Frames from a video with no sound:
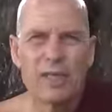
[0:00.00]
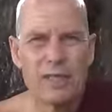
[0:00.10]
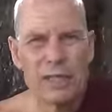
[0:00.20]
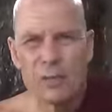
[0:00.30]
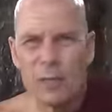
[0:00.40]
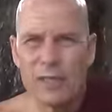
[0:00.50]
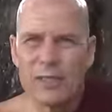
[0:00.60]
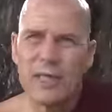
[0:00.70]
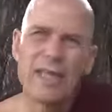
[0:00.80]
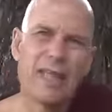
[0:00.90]
this
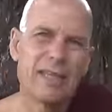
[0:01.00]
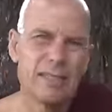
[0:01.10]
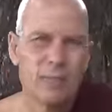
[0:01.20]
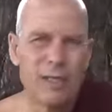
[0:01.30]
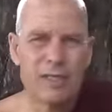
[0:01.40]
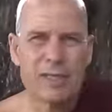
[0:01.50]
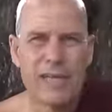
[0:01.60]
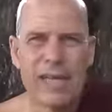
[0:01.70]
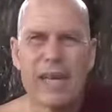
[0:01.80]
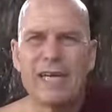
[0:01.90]
pleasure here, this pleasure
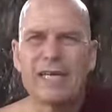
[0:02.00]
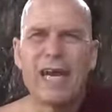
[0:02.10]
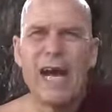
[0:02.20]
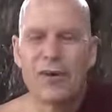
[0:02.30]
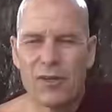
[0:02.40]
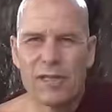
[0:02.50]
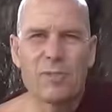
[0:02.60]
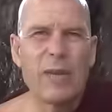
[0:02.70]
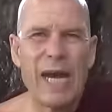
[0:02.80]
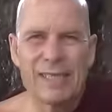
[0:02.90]
there, out on the
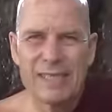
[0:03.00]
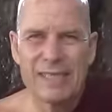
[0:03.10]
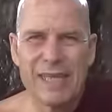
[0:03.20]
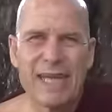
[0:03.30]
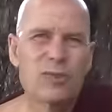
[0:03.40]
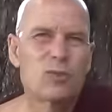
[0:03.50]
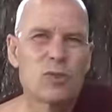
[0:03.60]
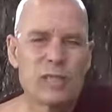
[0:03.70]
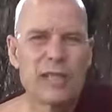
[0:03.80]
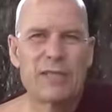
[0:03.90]
bars at night to
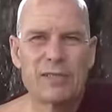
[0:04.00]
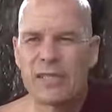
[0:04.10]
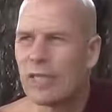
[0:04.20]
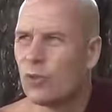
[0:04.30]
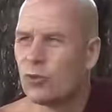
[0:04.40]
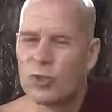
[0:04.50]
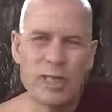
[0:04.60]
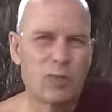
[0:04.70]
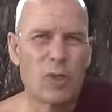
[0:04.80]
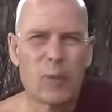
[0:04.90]
seek a, seek a new
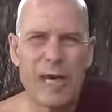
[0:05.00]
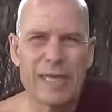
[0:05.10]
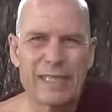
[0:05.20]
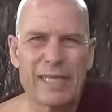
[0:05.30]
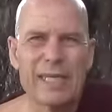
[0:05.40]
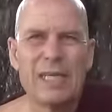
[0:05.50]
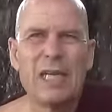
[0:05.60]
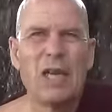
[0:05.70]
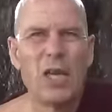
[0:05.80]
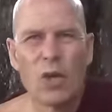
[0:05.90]
sexual partner,
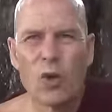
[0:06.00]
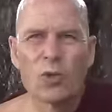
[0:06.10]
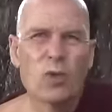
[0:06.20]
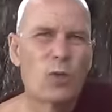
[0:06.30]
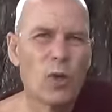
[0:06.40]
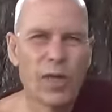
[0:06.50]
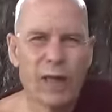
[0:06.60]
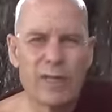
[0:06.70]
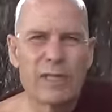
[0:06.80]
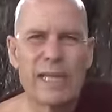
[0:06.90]
uh, going to work
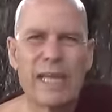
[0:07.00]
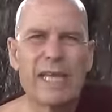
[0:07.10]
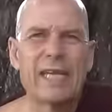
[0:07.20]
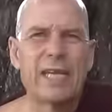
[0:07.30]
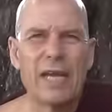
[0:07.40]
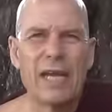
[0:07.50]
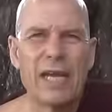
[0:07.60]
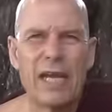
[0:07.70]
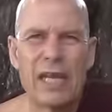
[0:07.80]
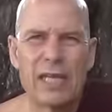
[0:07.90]
every day
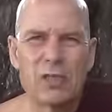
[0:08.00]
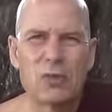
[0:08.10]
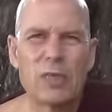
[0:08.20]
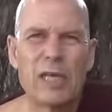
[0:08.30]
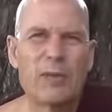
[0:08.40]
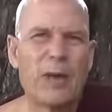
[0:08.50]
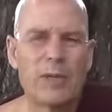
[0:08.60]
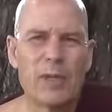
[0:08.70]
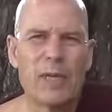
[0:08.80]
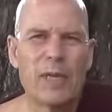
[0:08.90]
uh, to keep up
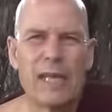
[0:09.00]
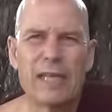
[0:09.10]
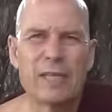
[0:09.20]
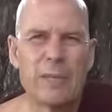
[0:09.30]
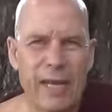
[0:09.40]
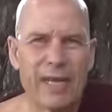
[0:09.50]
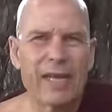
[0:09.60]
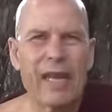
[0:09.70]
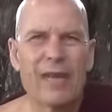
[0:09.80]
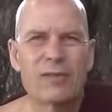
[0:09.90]
uh, the bank
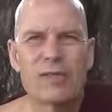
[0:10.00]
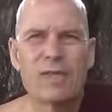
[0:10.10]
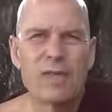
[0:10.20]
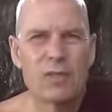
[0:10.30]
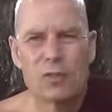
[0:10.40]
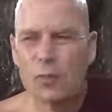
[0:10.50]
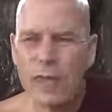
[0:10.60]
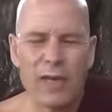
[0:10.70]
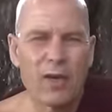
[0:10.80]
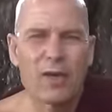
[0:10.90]
account, uh, to
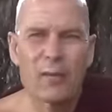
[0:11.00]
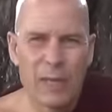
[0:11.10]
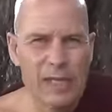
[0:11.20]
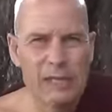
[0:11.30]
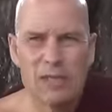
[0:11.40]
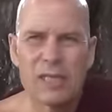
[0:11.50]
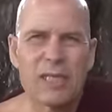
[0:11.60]
pay all the bills,